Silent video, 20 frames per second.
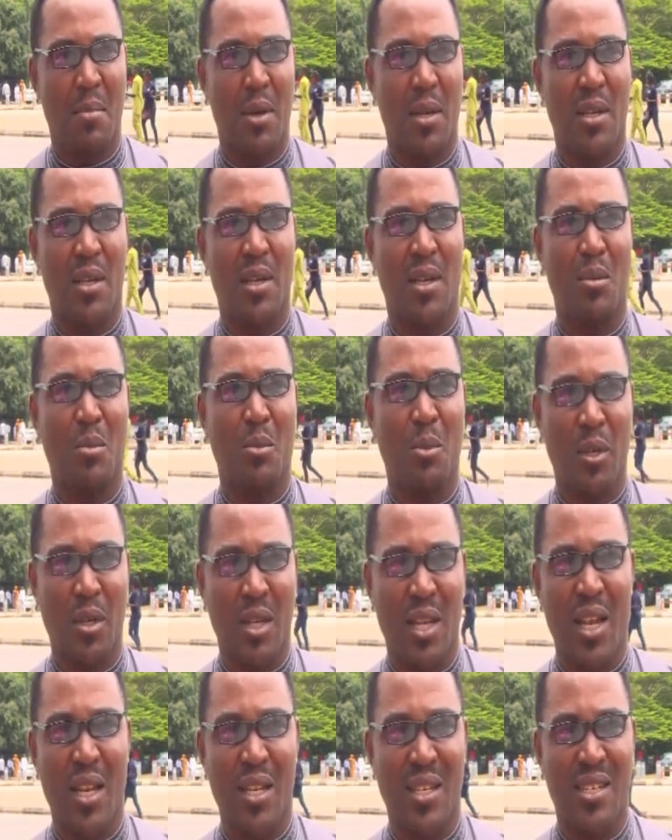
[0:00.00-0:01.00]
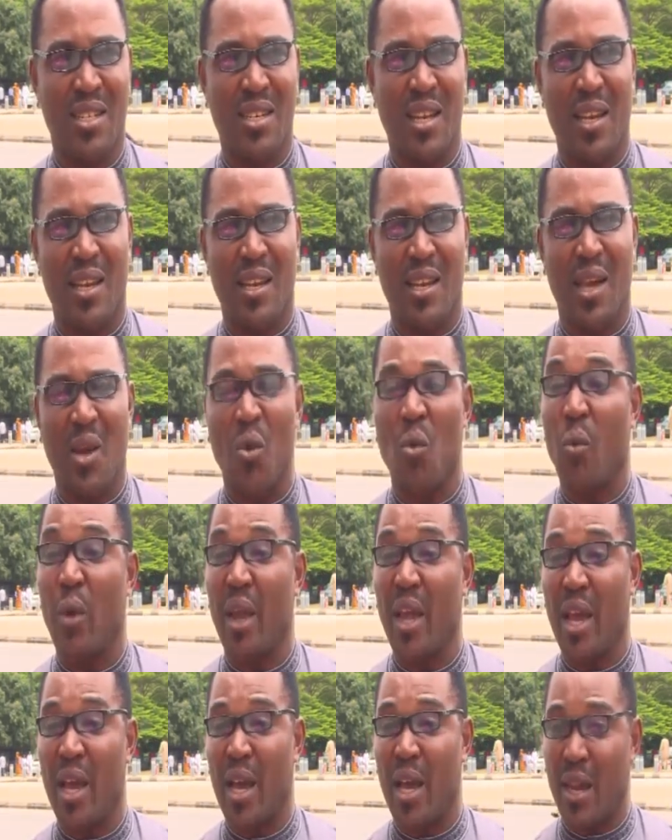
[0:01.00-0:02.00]
But in a modern state like
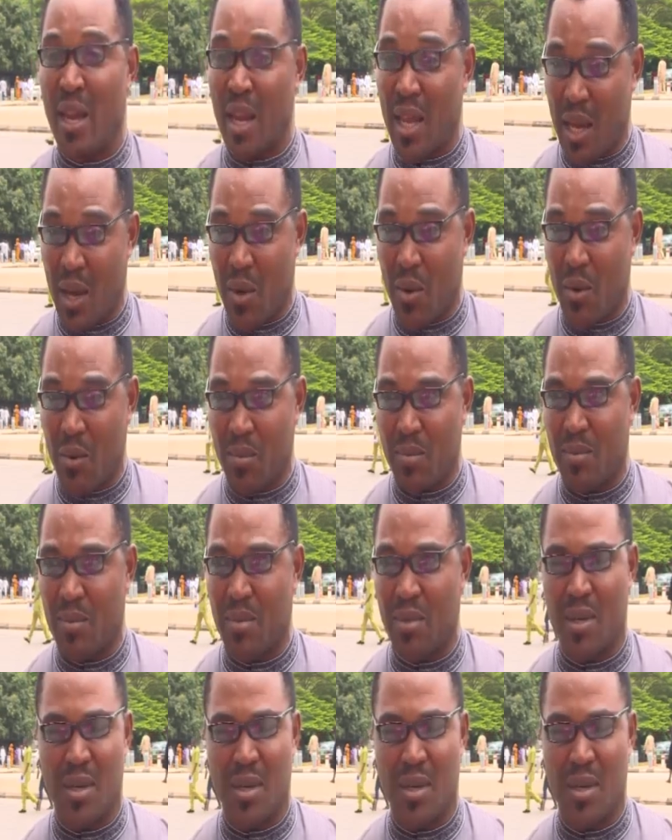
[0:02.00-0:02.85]
we are now,